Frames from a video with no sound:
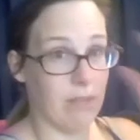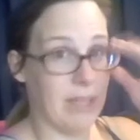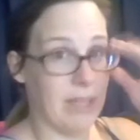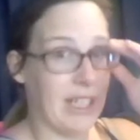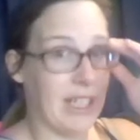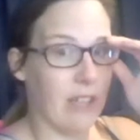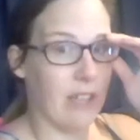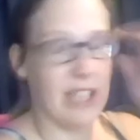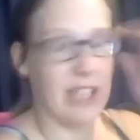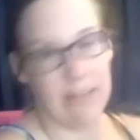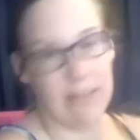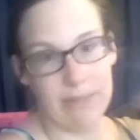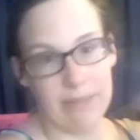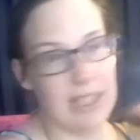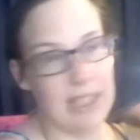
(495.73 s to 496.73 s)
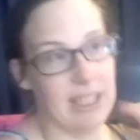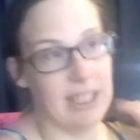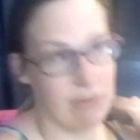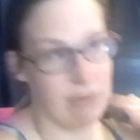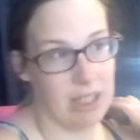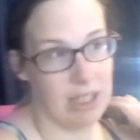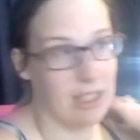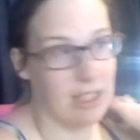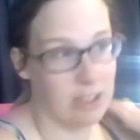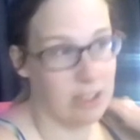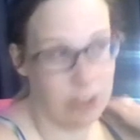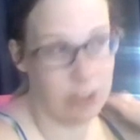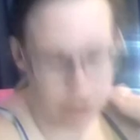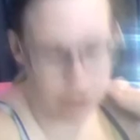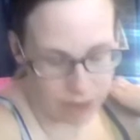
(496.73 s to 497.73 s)
but he goes out and that's what he likes
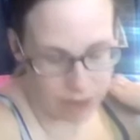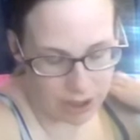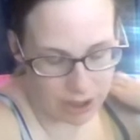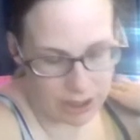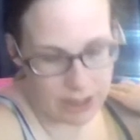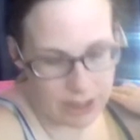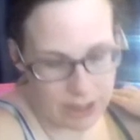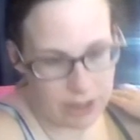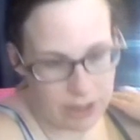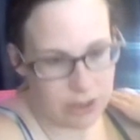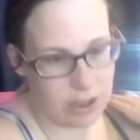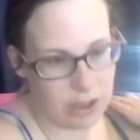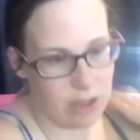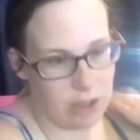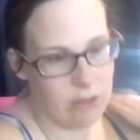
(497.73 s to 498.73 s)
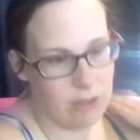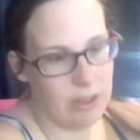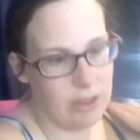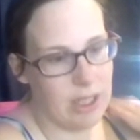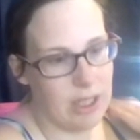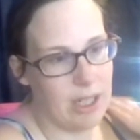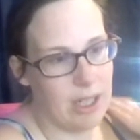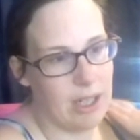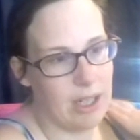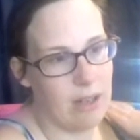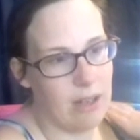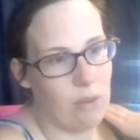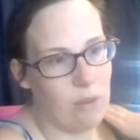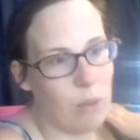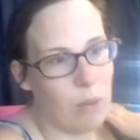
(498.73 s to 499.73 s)
to do. So
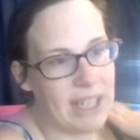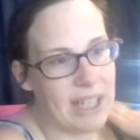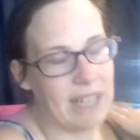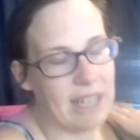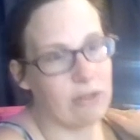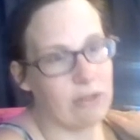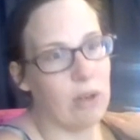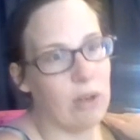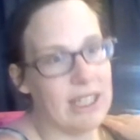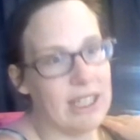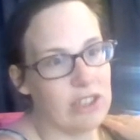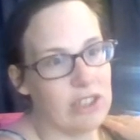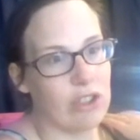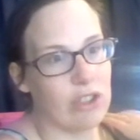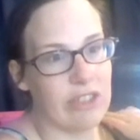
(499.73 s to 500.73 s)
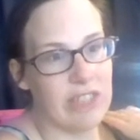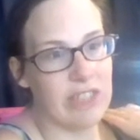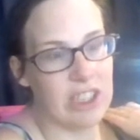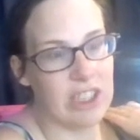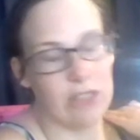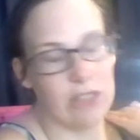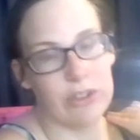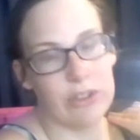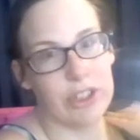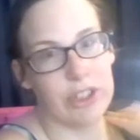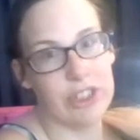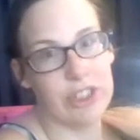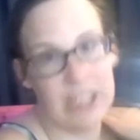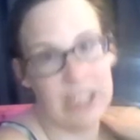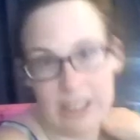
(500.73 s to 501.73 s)
we have quite strict fishing laws in
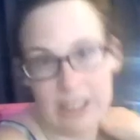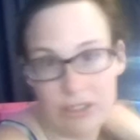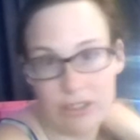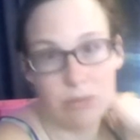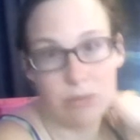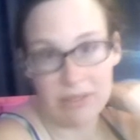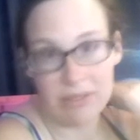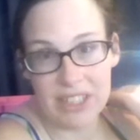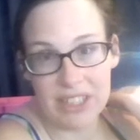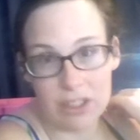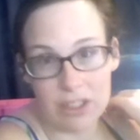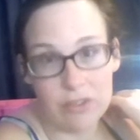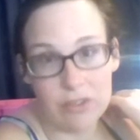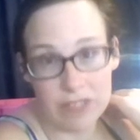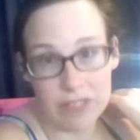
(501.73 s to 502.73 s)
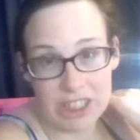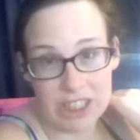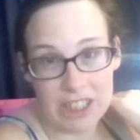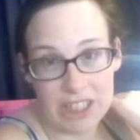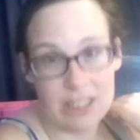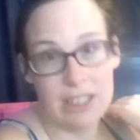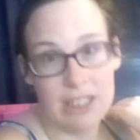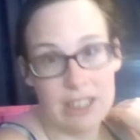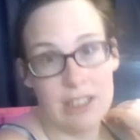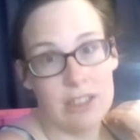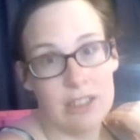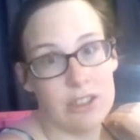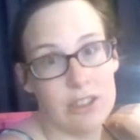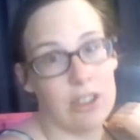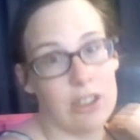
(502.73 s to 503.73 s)
New Zealand to prevent overfishing.
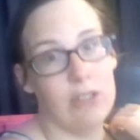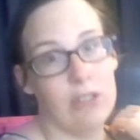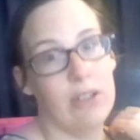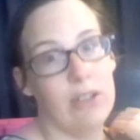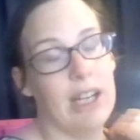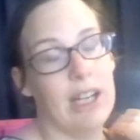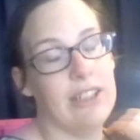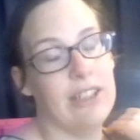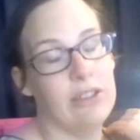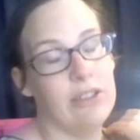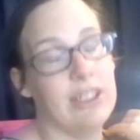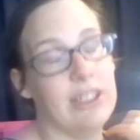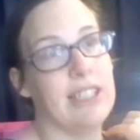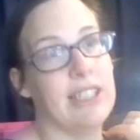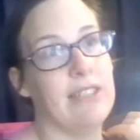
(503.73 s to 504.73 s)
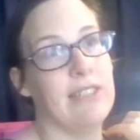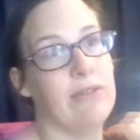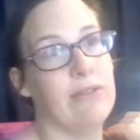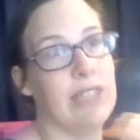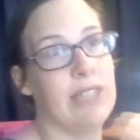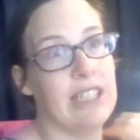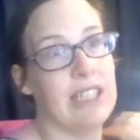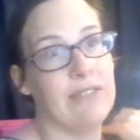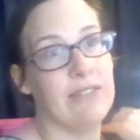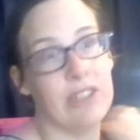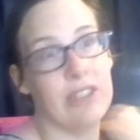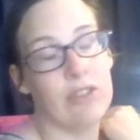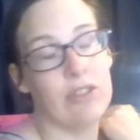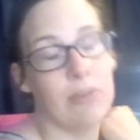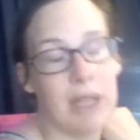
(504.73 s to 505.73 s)
So I know that if we're getting fish
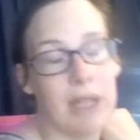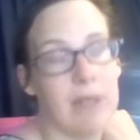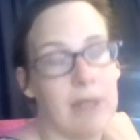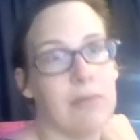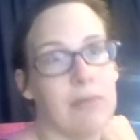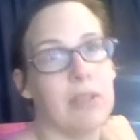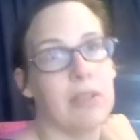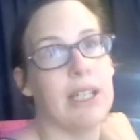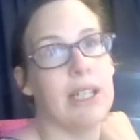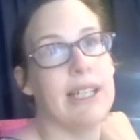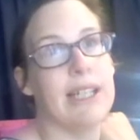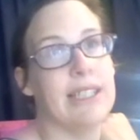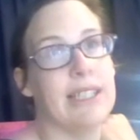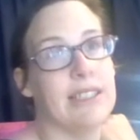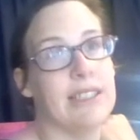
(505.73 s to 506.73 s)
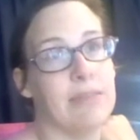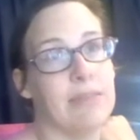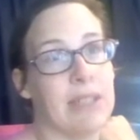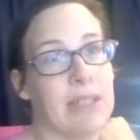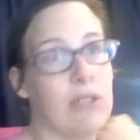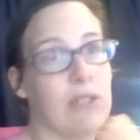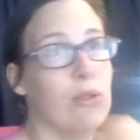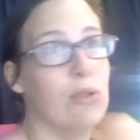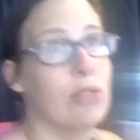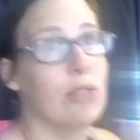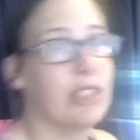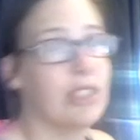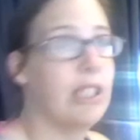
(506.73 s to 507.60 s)
from him, it has been caught